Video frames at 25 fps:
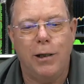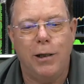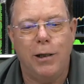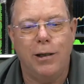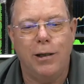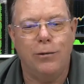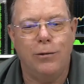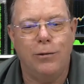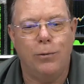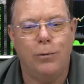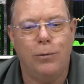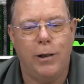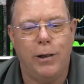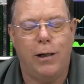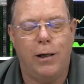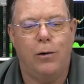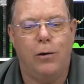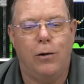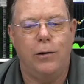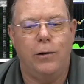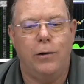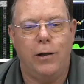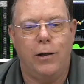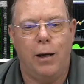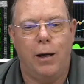because that
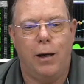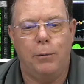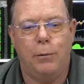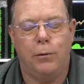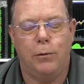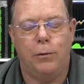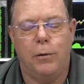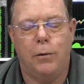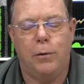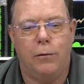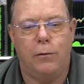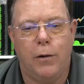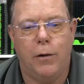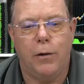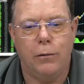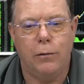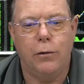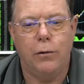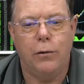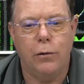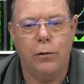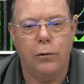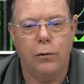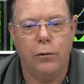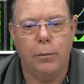always happens when the Federal
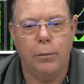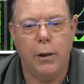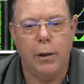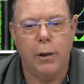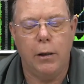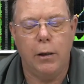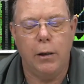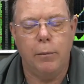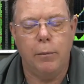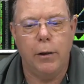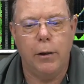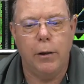Reserve's meeting.